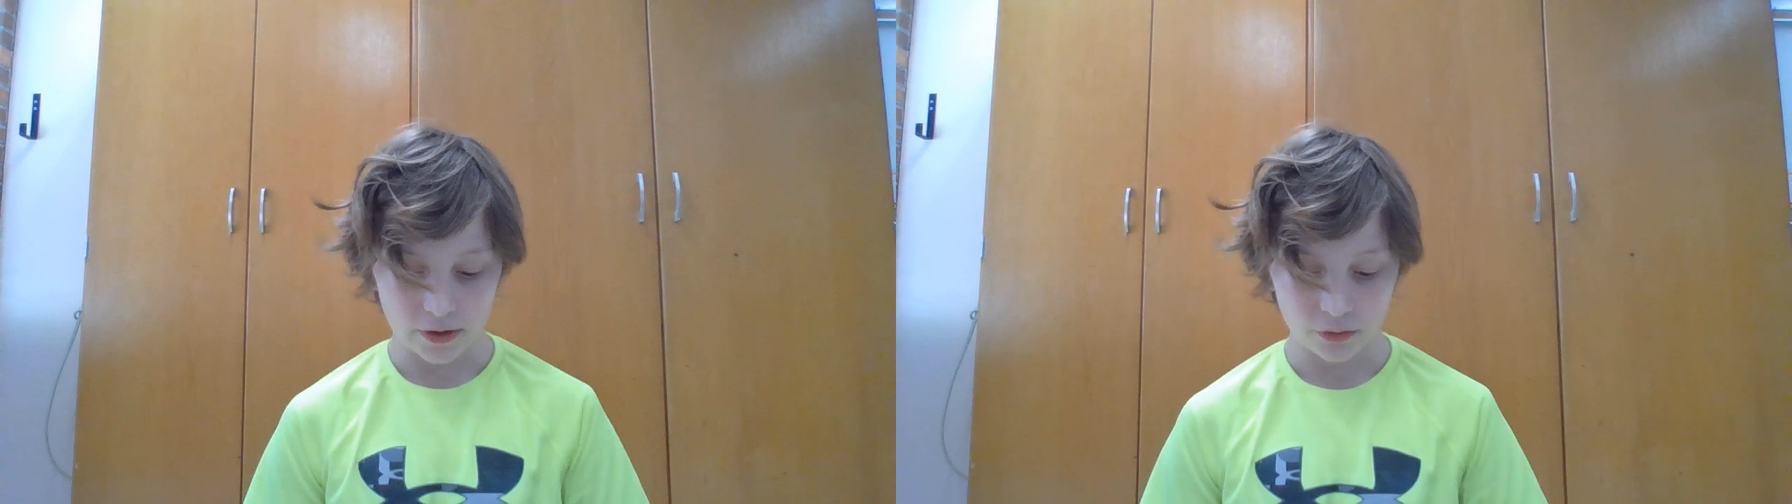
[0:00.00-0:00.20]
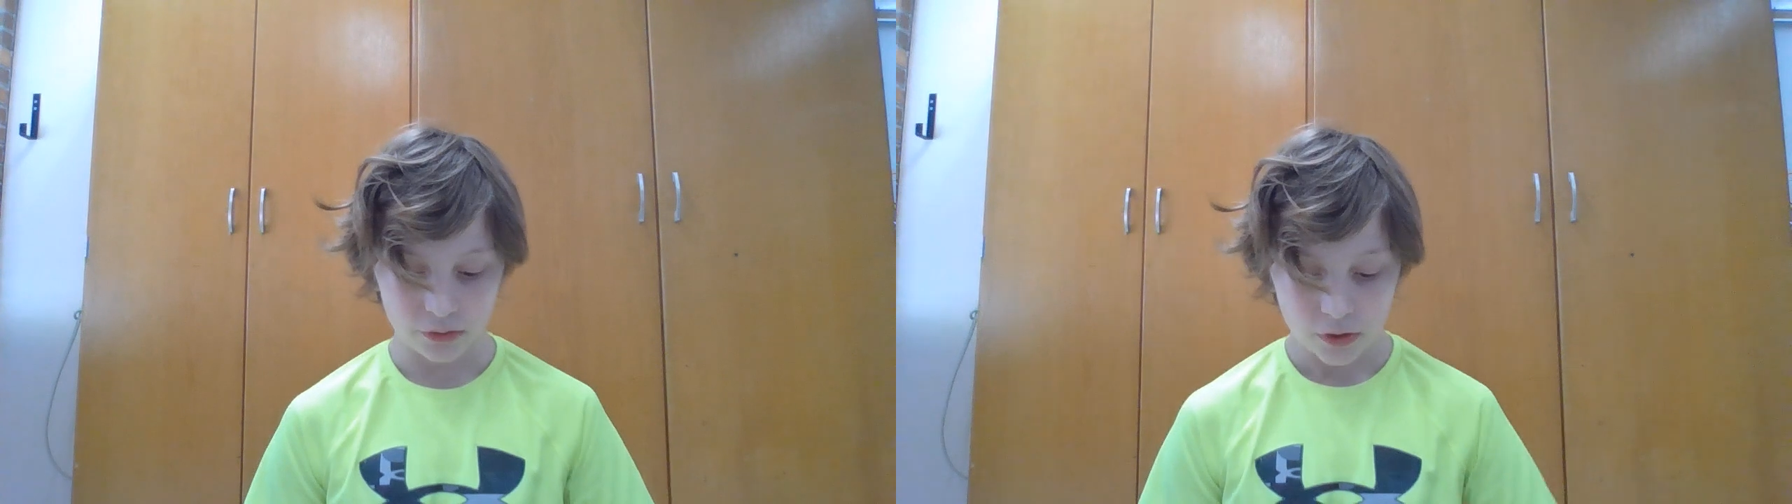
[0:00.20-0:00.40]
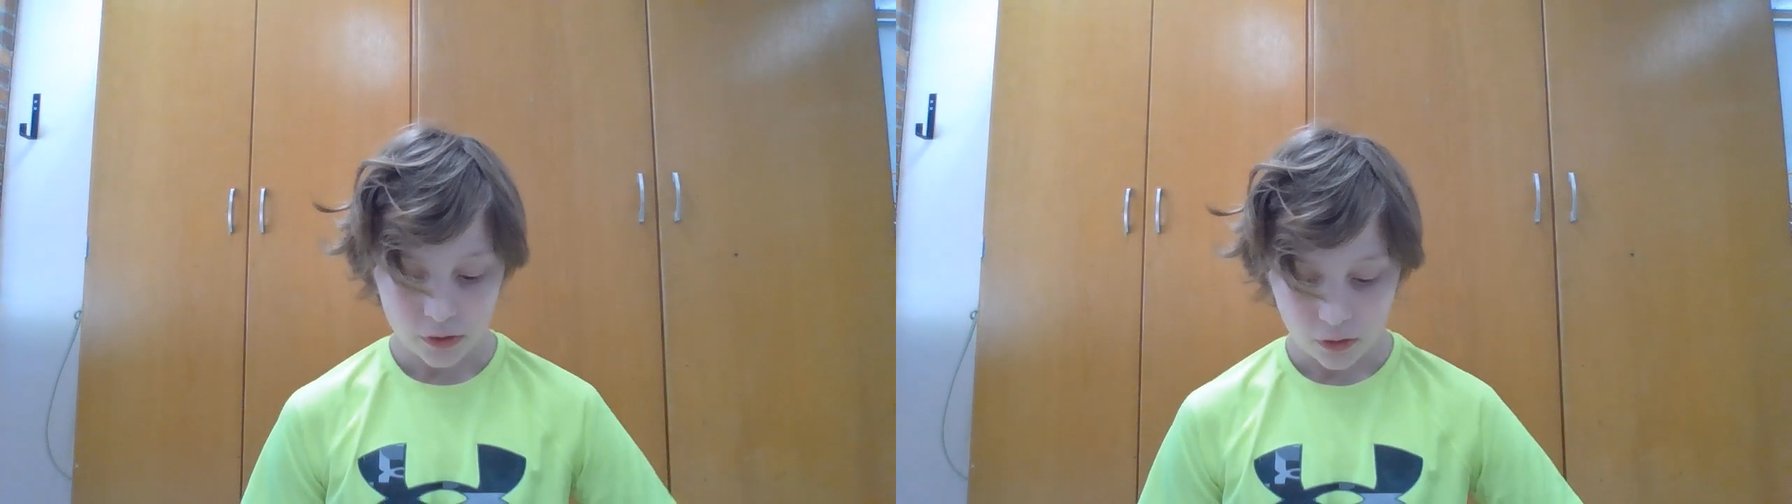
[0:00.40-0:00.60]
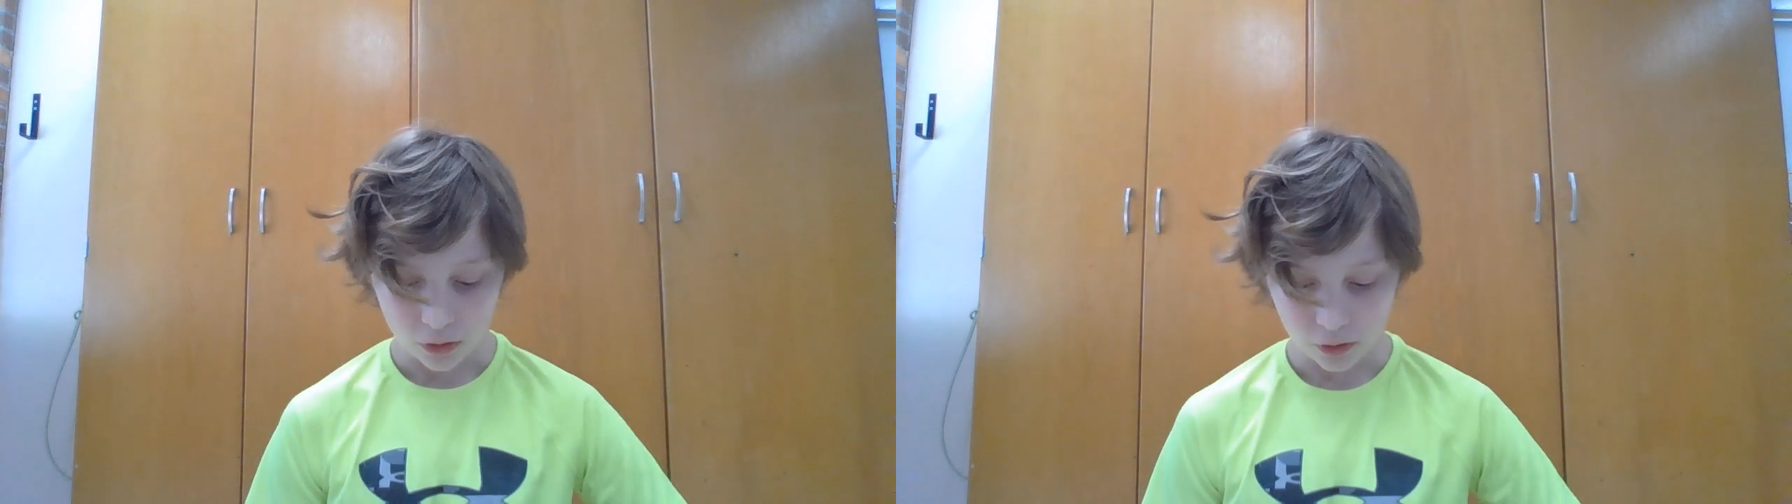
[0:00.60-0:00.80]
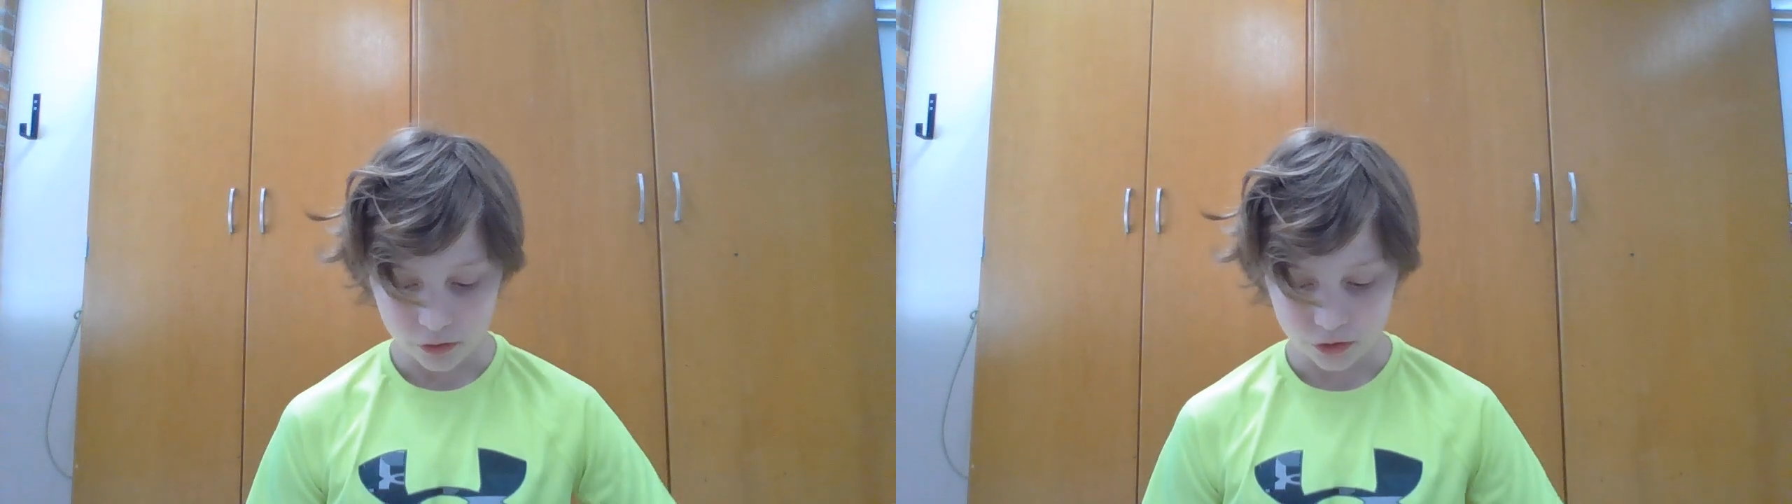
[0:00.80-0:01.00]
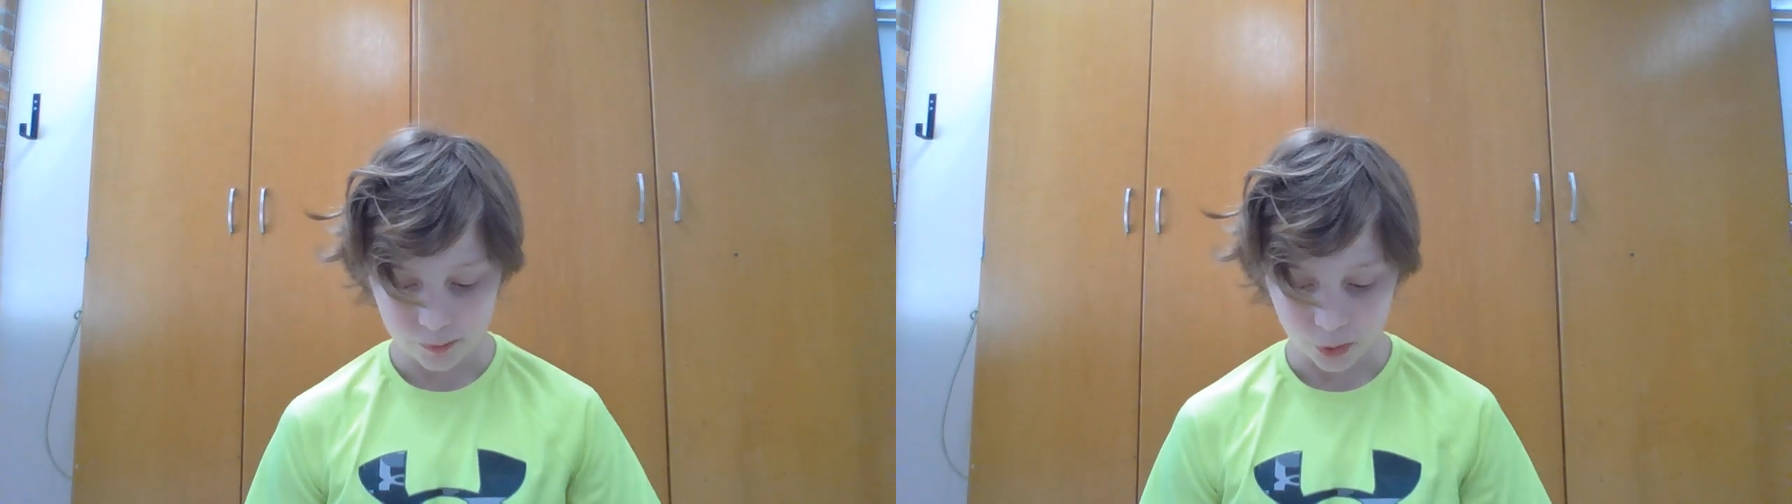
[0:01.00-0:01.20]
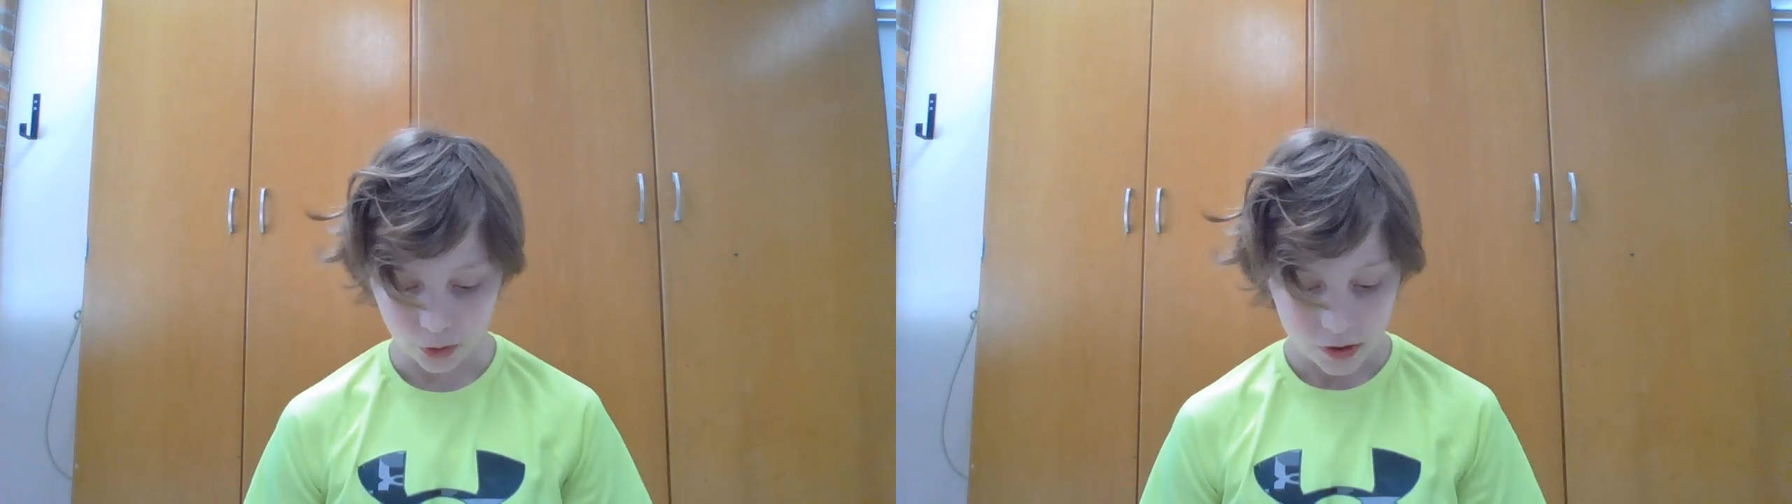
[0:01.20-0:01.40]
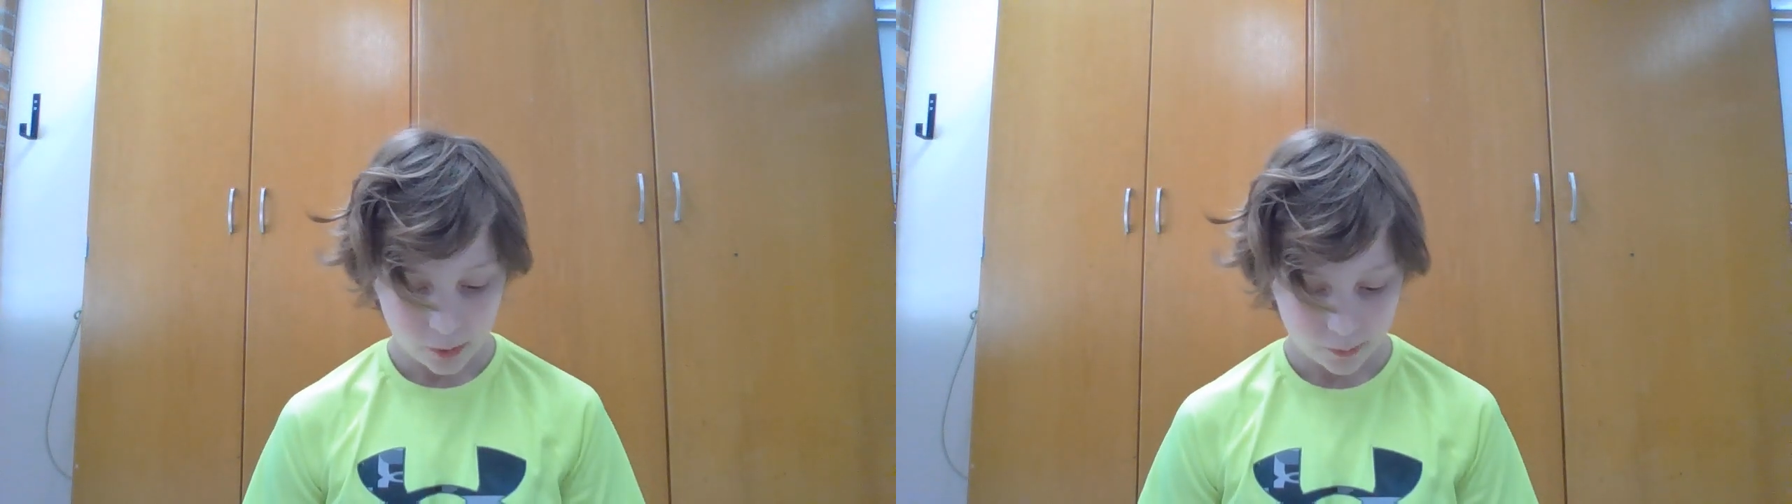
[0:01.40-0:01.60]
out hard sport.